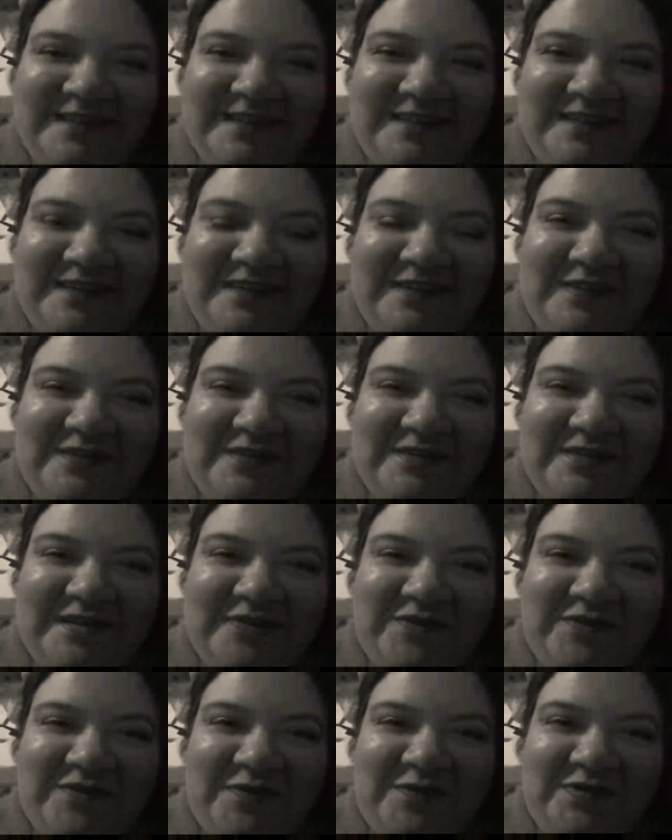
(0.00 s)
Oh,
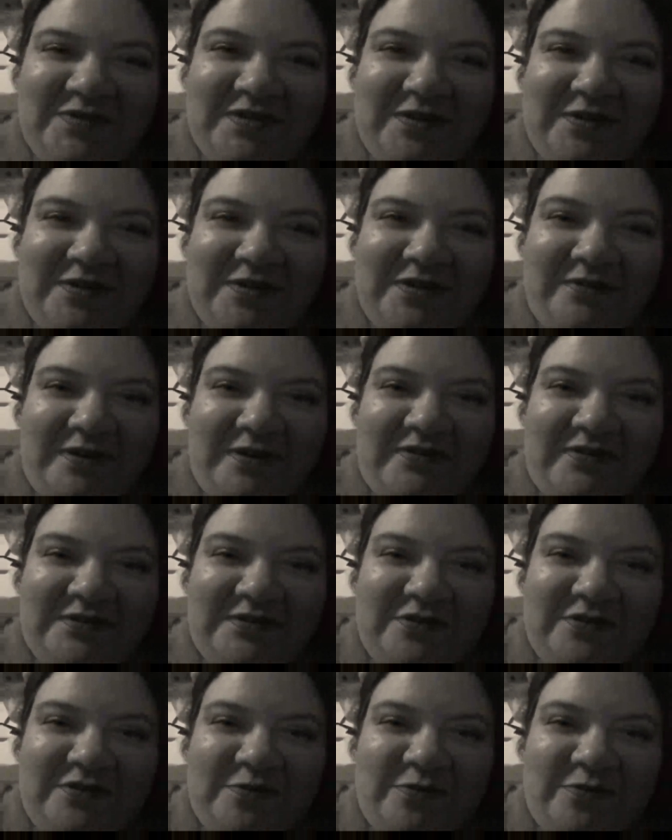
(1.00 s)
Geneva, I'm sorry you
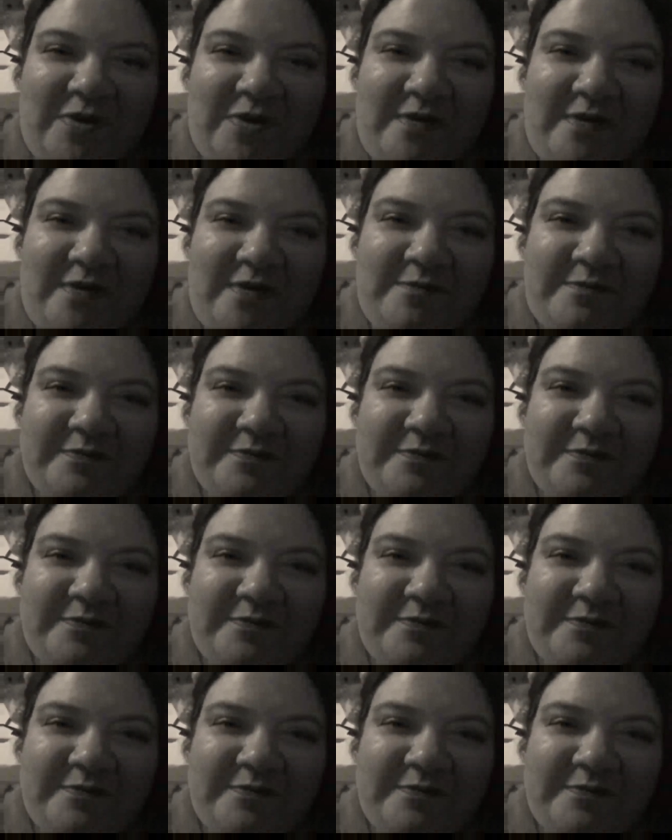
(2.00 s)
lost your mom.